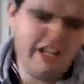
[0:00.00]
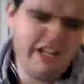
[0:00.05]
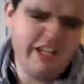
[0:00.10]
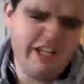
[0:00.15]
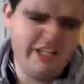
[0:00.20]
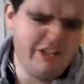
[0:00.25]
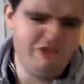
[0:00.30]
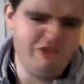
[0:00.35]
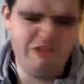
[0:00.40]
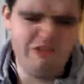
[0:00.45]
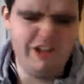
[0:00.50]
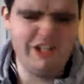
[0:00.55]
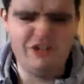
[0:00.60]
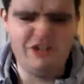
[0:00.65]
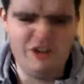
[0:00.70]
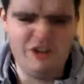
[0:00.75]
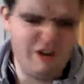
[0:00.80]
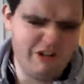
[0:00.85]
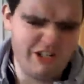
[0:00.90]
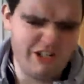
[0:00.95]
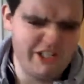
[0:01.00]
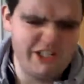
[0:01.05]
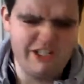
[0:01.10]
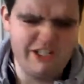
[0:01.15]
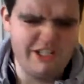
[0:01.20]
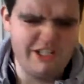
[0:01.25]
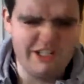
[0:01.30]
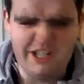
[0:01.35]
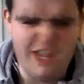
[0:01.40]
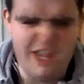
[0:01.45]
white chocolate isn't
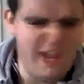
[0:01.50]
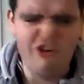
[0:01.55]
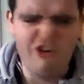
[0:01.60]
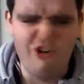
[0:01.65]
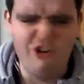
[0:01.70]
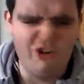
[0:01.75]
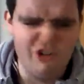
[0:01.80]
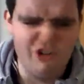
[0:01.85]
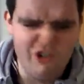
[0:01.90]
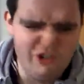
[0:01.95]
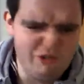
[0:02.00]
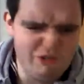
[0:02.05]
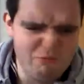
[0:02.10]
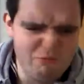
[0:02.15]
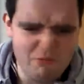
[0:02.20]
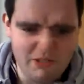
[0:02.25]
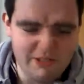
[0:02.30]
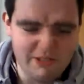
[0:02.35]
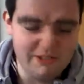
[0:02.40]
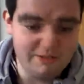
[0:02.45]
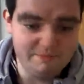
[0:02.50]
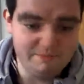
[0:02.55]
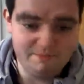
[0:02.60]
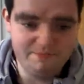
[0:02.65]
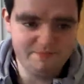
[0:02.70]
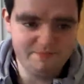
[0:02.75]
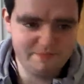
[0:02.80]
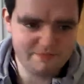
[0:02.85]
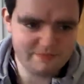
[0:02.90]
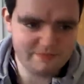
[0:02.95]
technically chocolate,
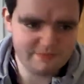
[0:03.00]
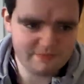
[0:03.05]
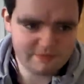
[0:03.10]
but